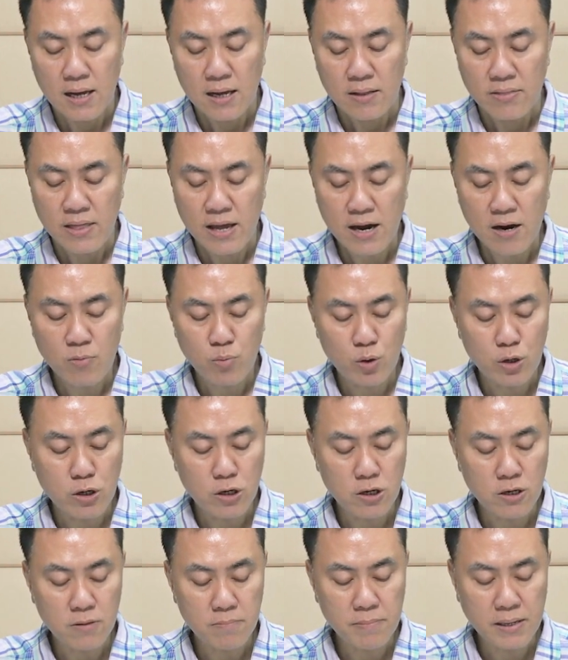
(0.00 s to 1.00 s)
there
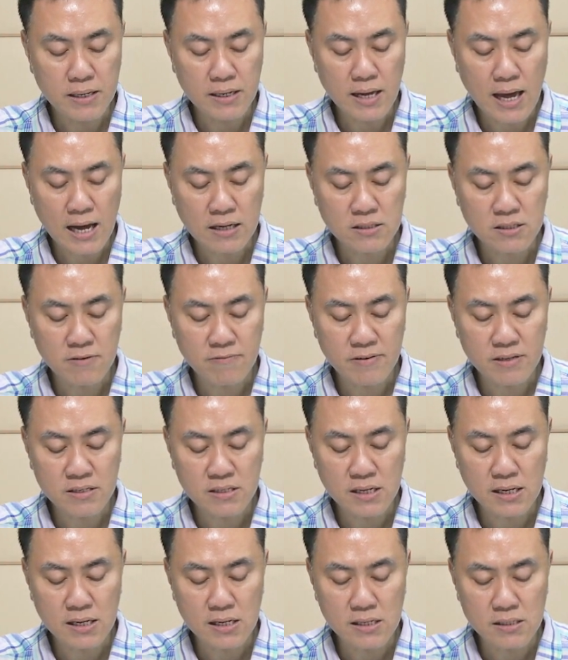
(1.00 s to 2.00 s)
were many
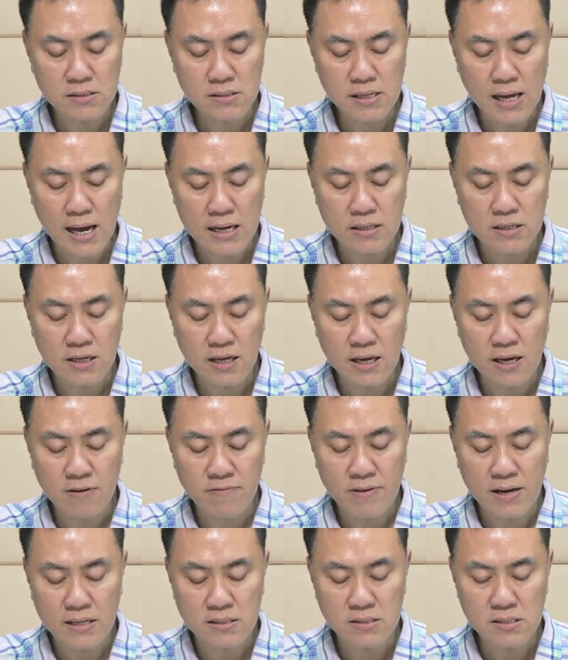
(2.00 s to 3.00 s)
activities at the
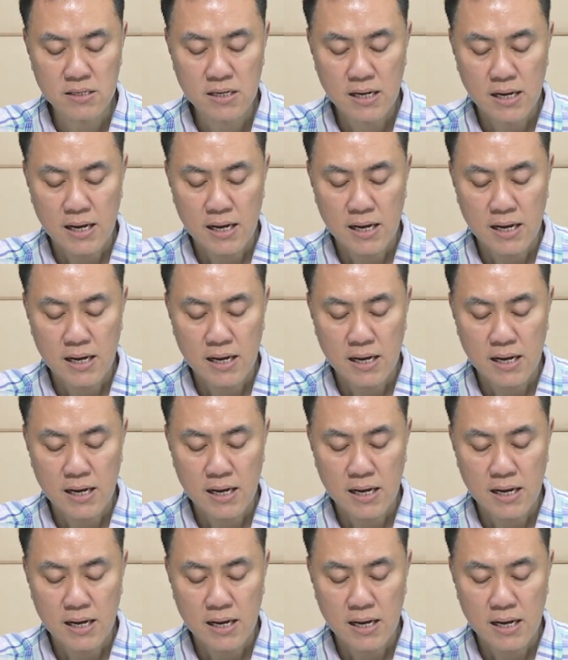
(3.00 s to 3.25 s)
event